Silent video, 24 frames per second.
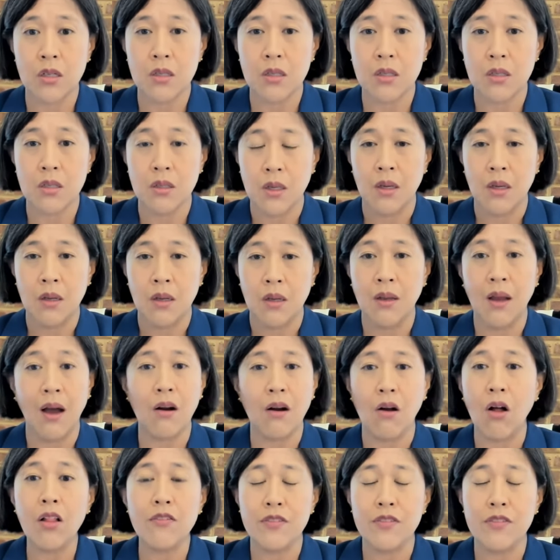Not all of
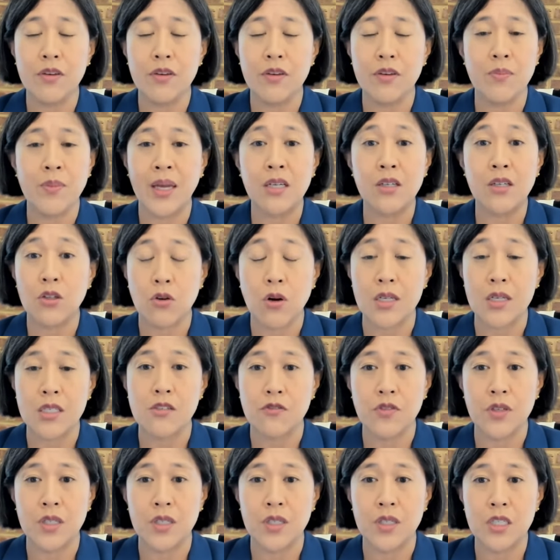it made it across the finish
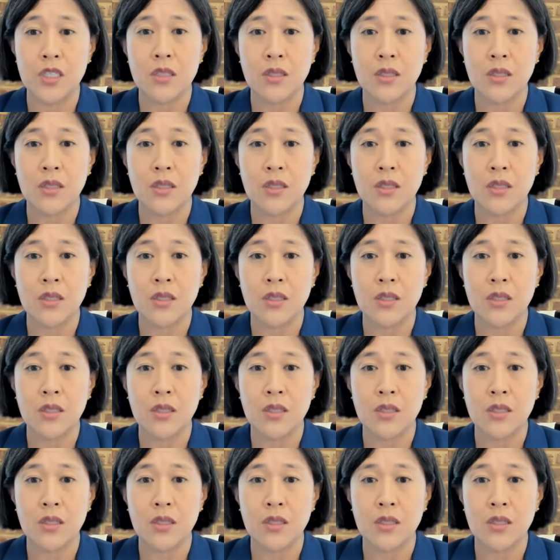line,